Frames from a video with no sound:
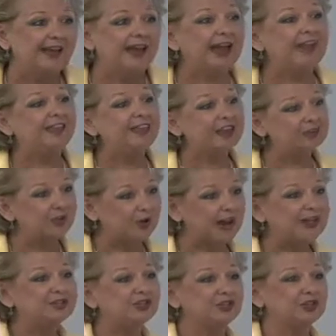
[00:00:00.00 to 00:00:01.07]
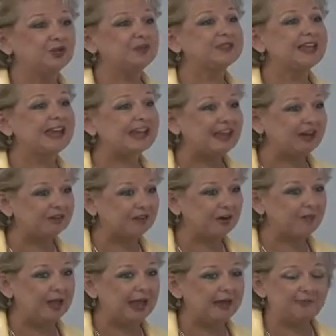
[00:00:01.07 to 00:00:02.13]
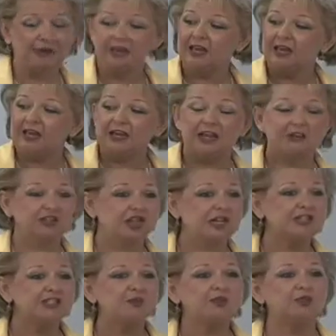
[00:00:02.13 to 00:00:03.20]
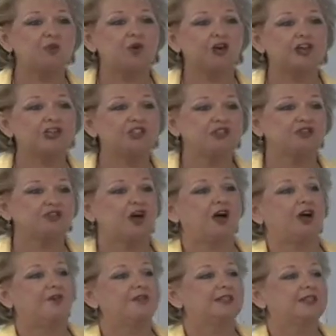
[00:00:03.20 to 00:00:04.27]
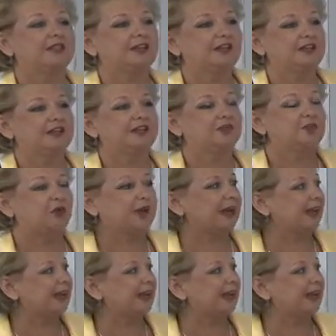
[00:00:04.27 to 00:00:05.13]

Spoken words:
and they're trying to take care of their baby. Now Justin was working 2 jobs. He was working